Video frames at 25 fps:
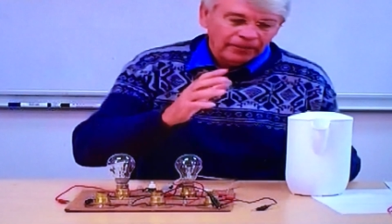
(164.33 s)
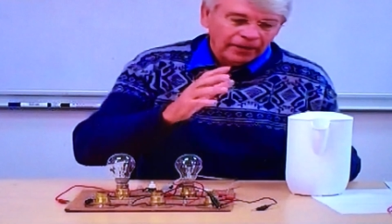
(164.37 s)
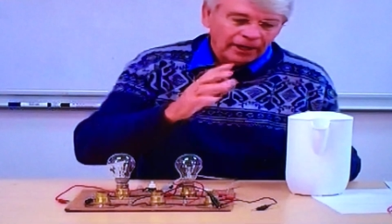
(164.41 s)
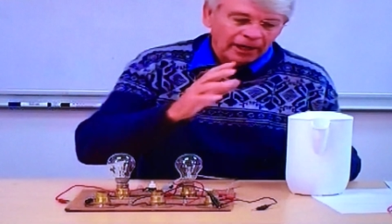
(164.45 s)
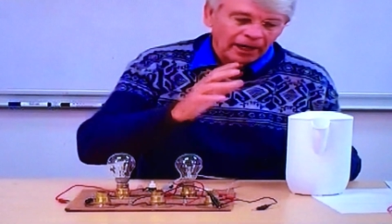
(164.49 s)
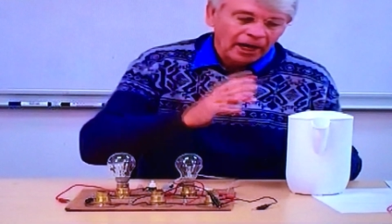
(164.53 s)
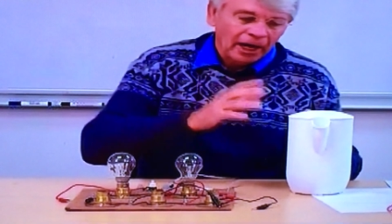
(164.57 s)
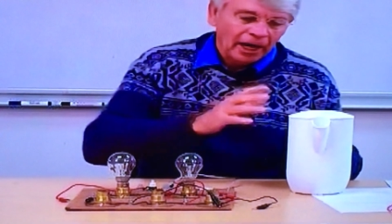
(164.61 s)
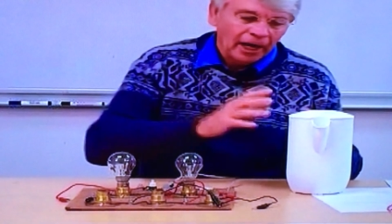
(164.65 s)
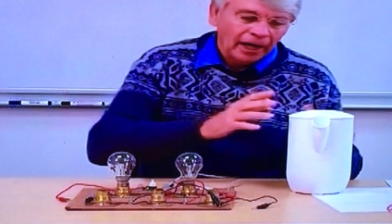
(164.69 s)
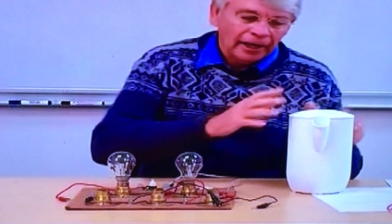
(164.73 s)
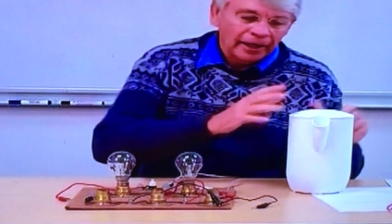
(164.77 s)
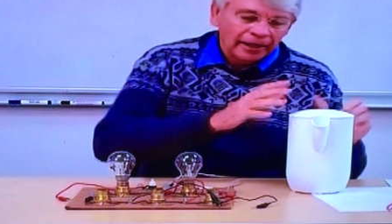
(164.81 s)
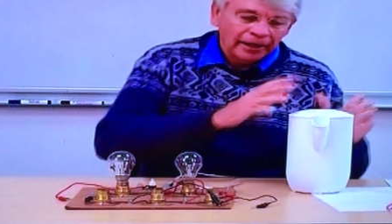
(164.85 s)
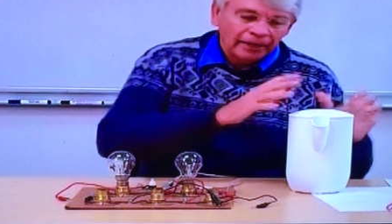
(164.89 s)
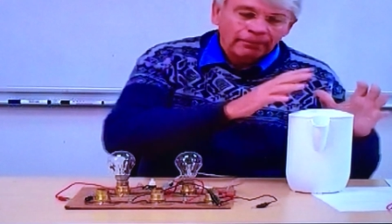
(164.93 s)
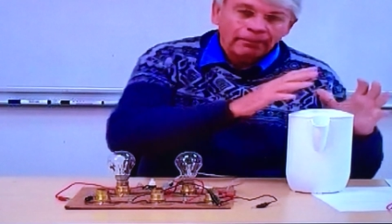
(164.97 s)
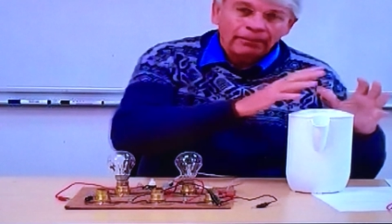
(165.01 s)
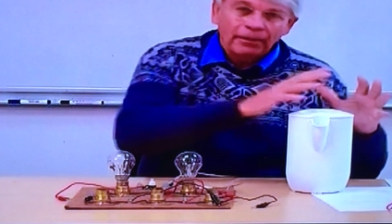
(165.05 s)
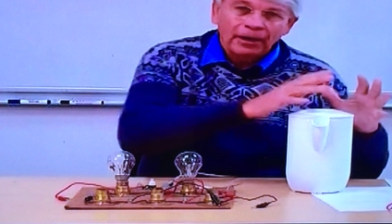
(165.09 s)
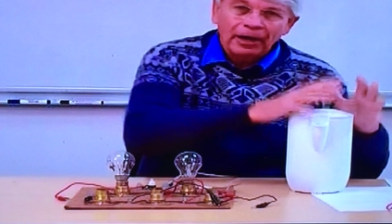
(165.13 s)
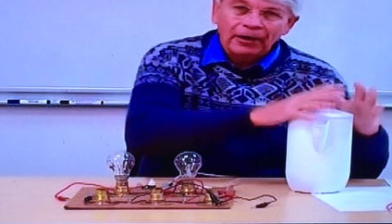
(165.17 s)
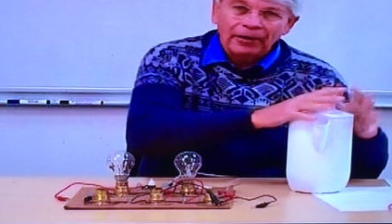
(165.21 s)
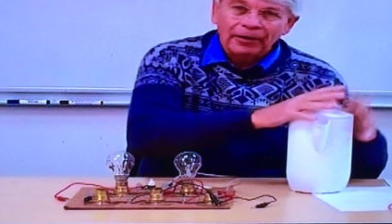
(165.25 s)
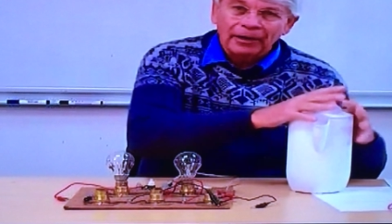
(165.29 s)
higher the
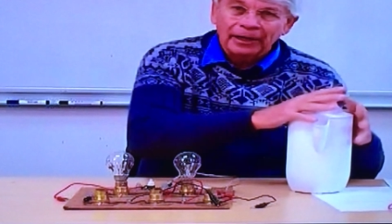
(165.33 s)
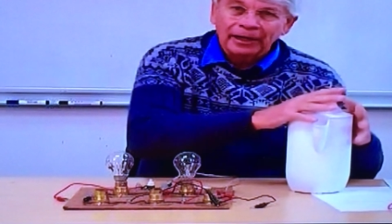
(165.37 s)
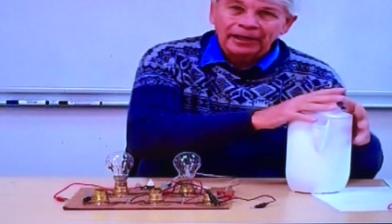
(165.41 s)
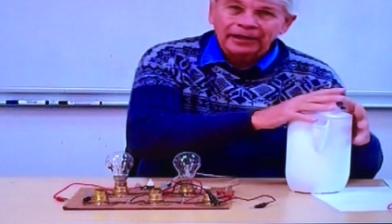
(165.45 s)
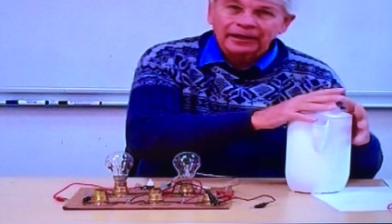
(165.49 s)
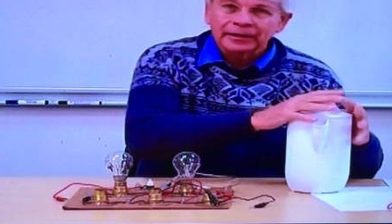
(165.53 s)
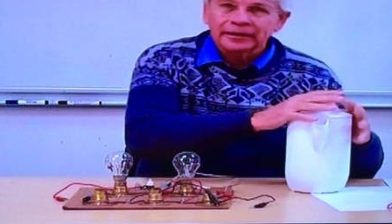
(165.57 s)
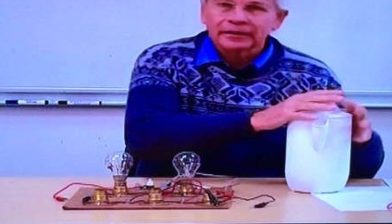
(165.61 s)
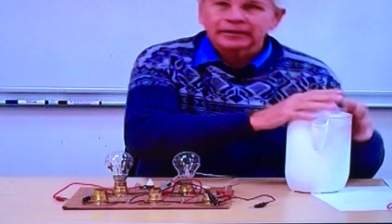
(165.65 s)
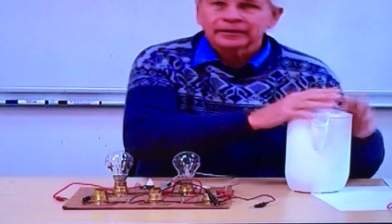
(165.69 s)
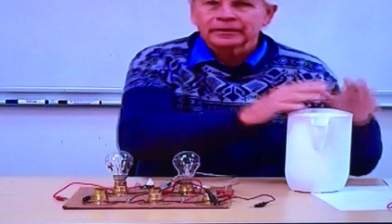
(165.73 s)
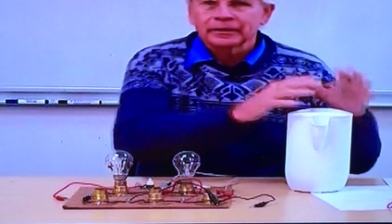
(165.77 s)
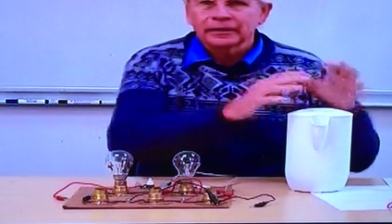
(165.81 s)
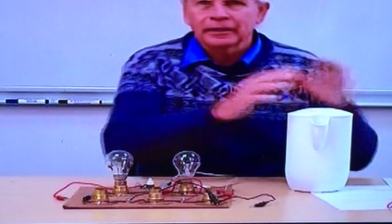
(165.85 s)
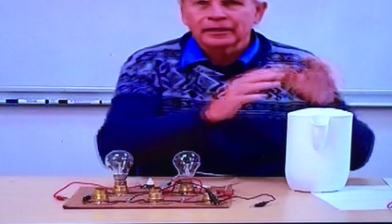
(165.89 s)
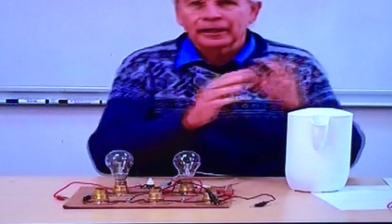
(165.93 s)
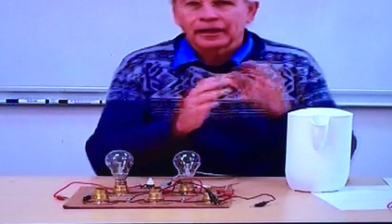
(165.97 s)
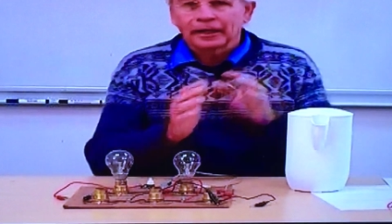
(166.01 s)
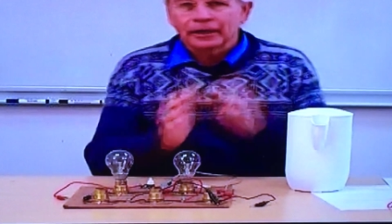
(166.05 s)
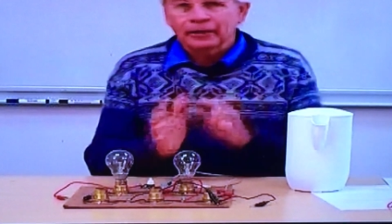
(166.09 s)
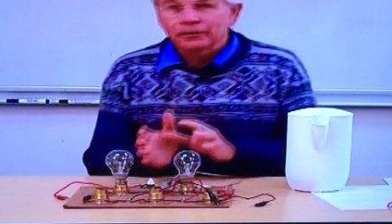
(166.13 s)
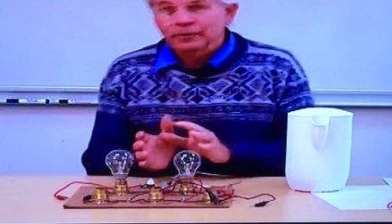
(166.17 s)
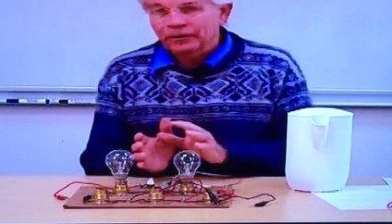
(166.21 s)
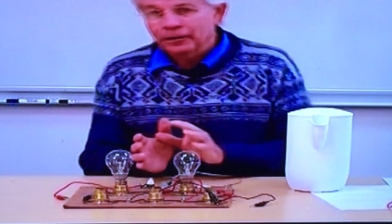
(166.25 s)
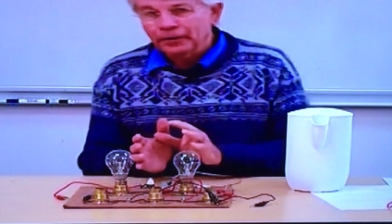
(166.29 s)
power, the
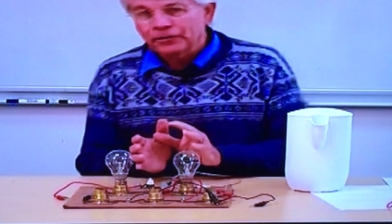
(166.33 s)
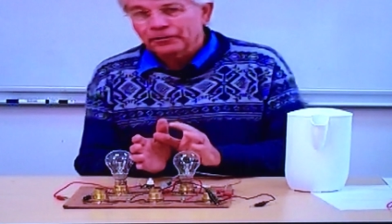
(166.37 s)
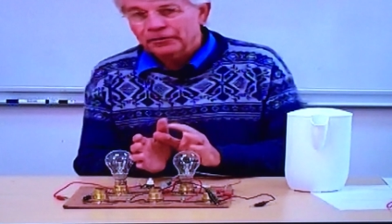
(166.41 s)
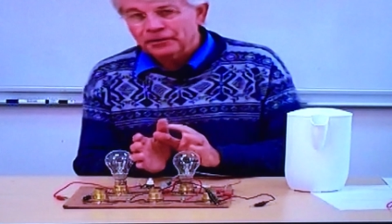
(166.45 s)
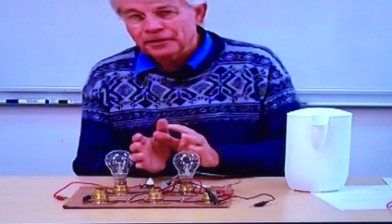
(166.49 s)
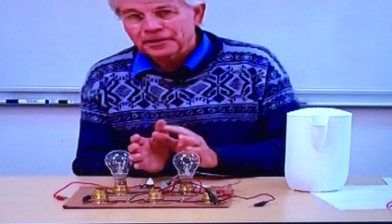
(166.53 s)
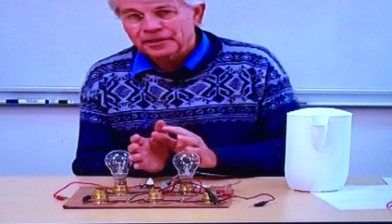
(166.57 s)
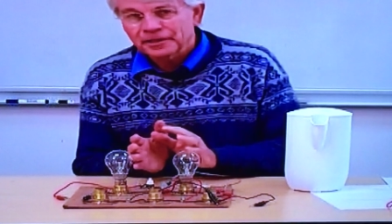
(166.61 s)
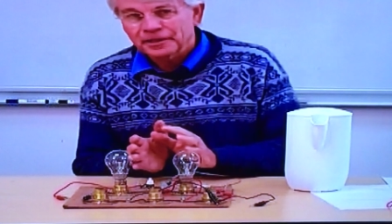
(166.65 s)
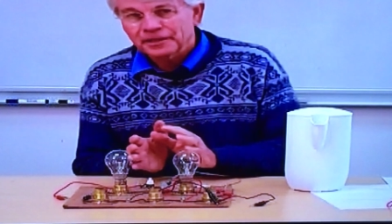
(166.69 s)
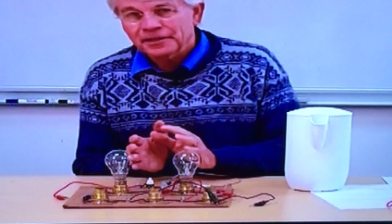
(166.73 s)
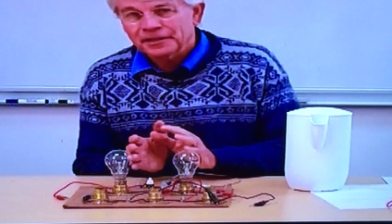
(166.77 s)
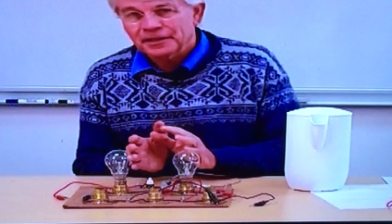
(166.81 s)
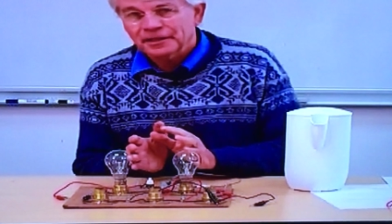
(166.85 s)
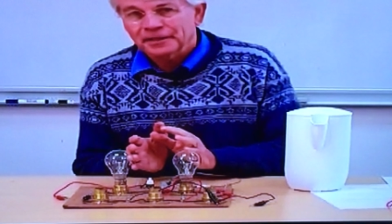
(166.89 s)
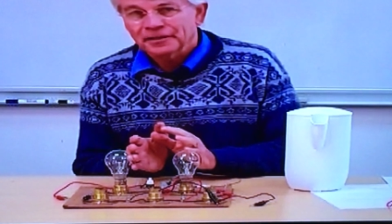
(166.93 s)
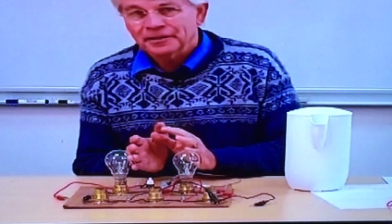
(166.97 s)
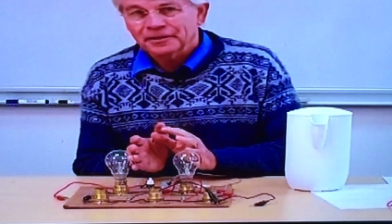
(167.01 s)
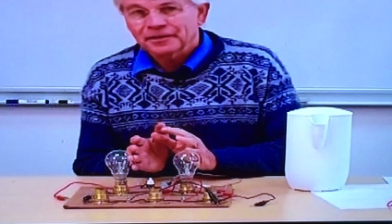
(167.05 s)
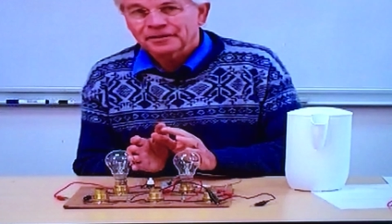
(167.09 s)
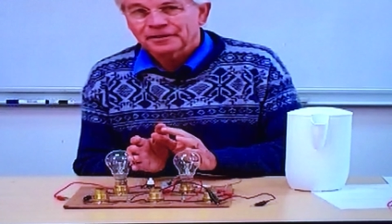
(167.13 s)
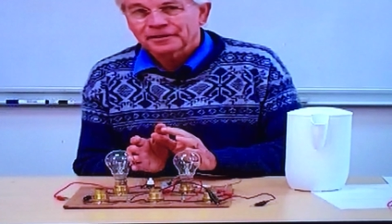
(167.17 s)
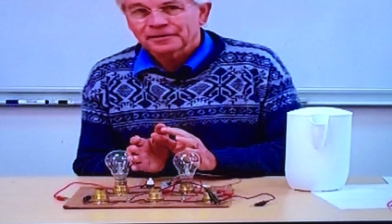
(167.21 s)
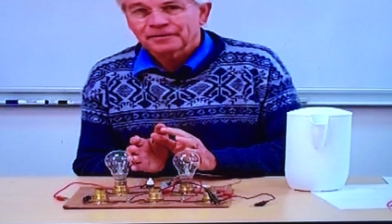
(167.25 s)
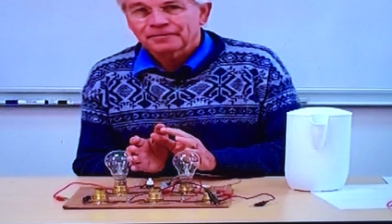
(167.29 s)
lower the resistance.